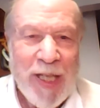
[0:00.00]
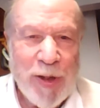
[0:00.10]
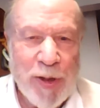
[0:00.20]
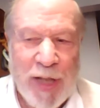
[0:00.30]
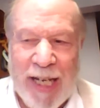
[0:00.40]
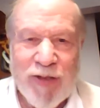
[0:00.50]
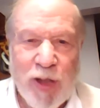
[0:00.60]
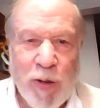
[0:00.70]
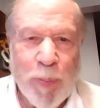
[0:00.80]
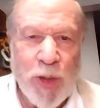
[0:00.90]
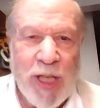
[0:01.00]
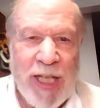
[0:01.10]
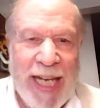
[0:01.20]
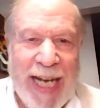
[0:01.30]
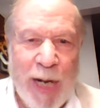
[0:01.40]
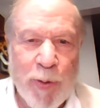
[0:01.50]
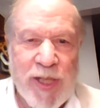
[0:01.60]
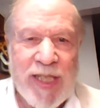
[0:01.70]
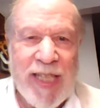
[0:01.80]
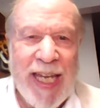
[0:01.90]
you're going to have to go put in eight
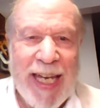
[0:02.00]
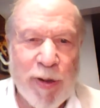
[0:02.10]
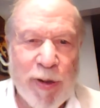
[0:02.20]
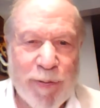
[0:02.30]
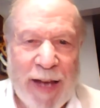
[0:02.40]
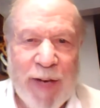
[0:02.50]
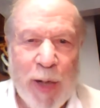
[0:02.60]
hours a day or five